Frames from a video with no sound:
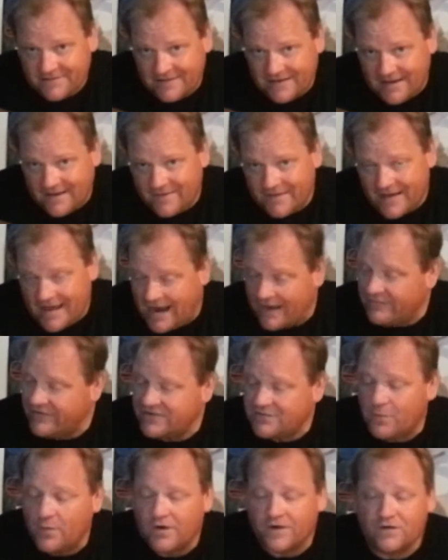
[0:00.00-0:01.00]
Again, they
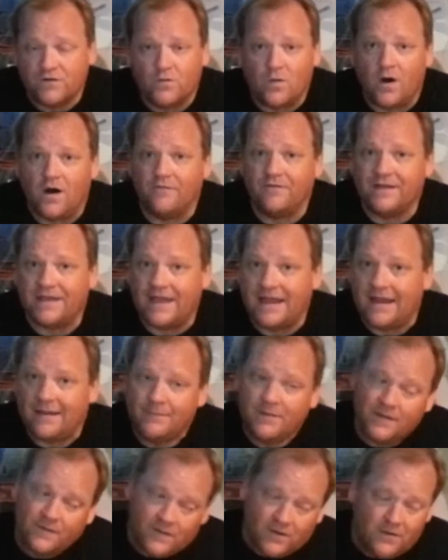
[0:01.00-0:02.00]
average more than 12 a
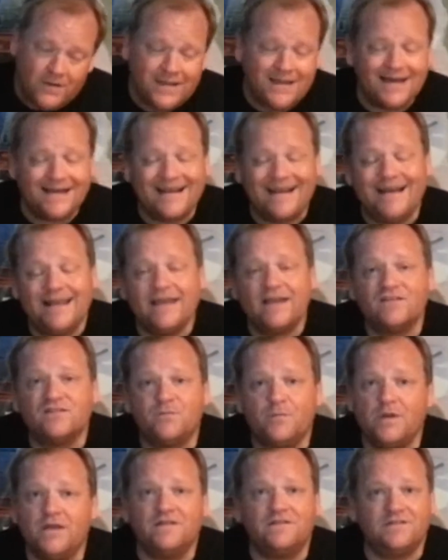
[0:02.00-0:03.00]
game. They only got eight against
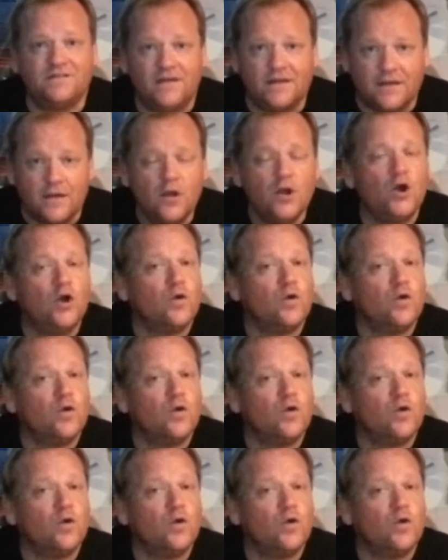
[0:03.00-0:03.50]
BC.